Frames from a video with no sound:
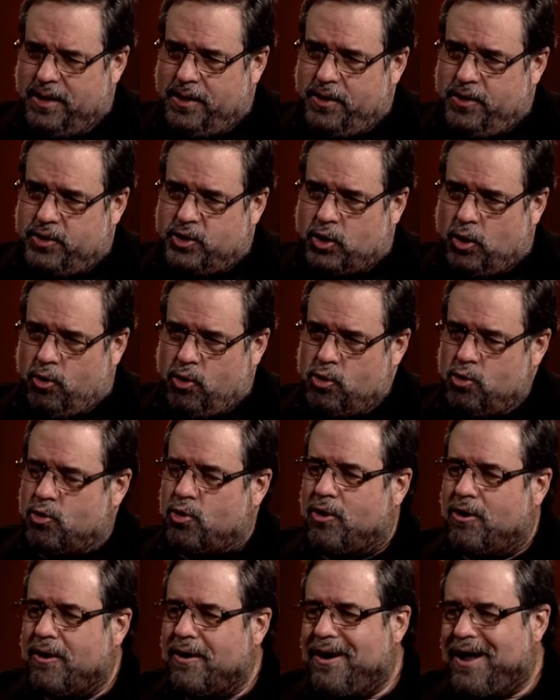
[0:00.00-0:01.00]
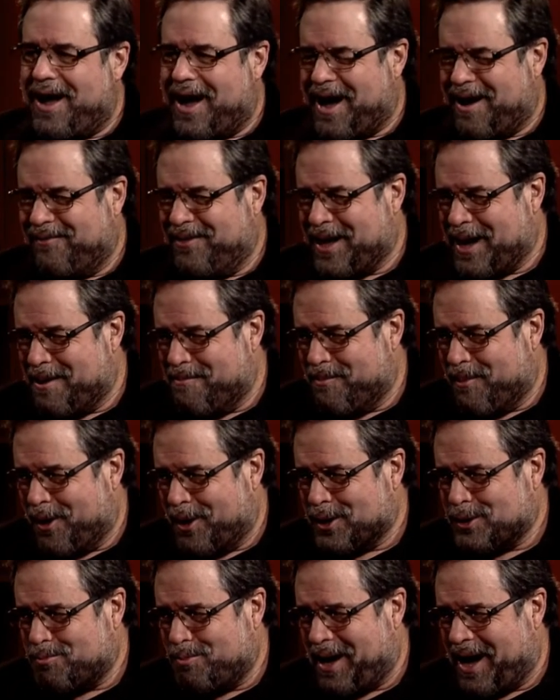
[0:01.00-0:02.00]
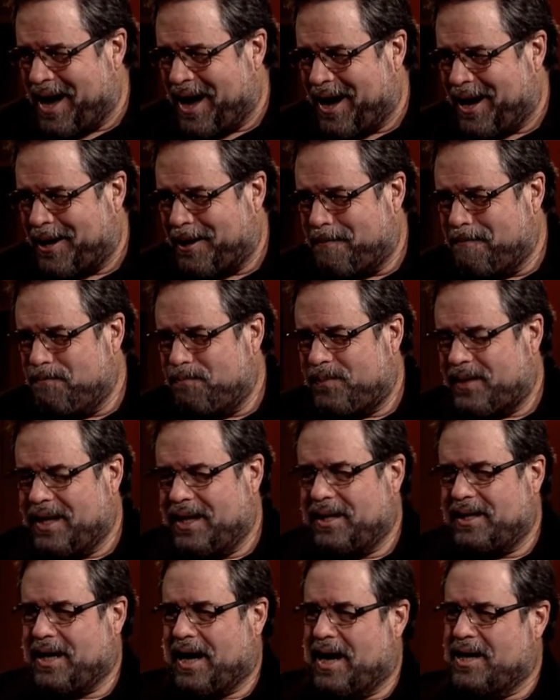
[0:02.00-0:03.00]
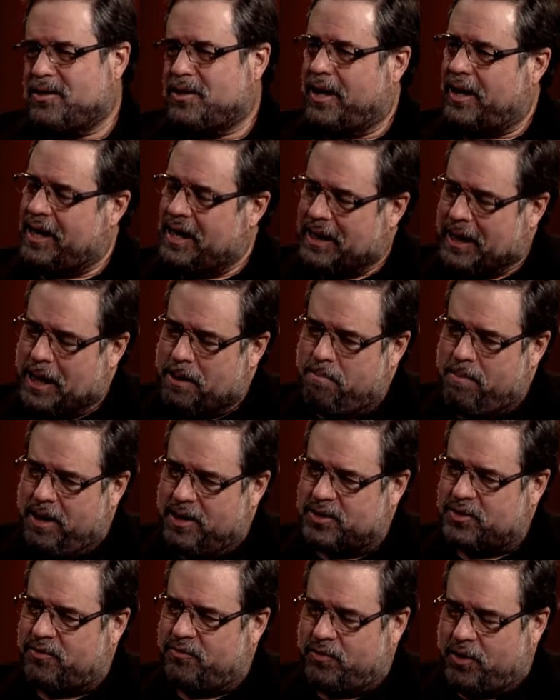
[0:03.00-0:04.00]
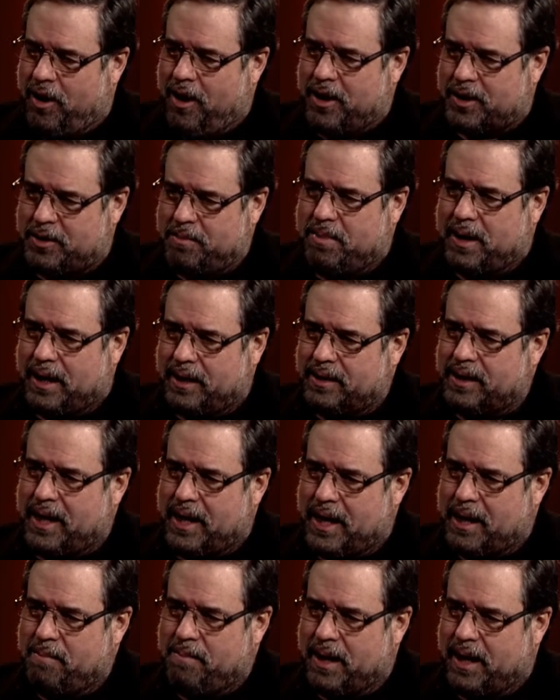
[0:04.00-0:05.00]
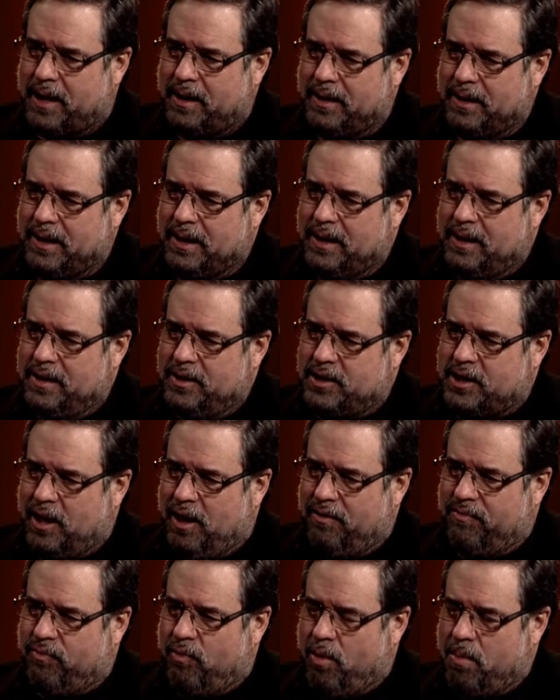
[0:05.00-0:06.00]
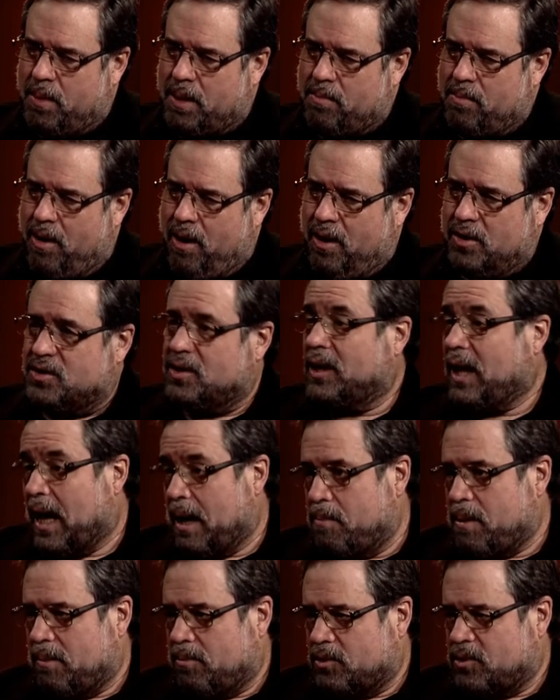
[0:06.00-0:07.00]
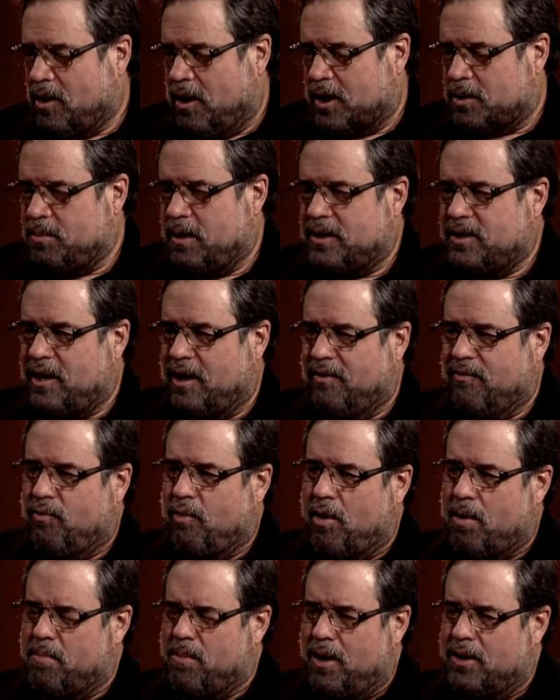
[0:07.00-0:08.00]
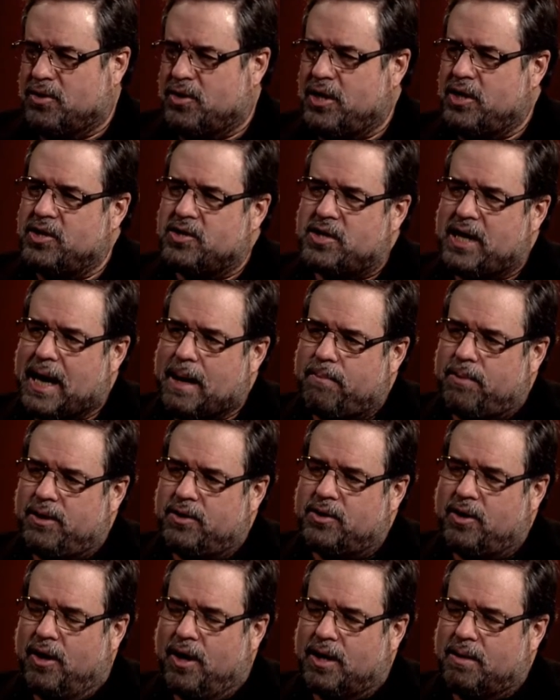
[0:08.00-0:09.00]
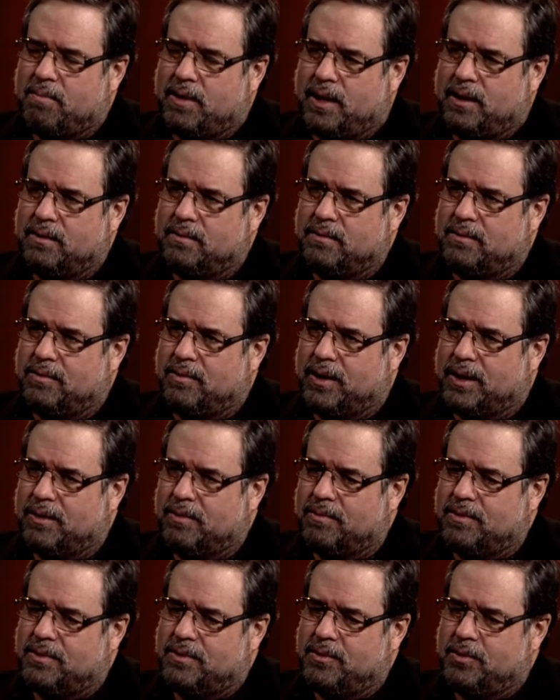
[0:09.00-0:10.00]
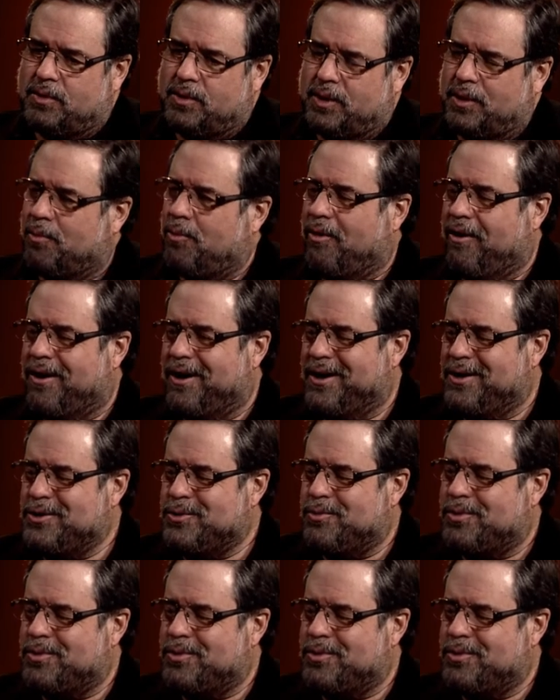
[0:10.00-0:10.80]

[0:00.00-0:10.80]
So you could have that Mars back, and guys like Elon Musk have talked about that, about terraforming Mars. A lot of people talked about terraforming Mars. He just happened to talk about doing it with nuclear warheads,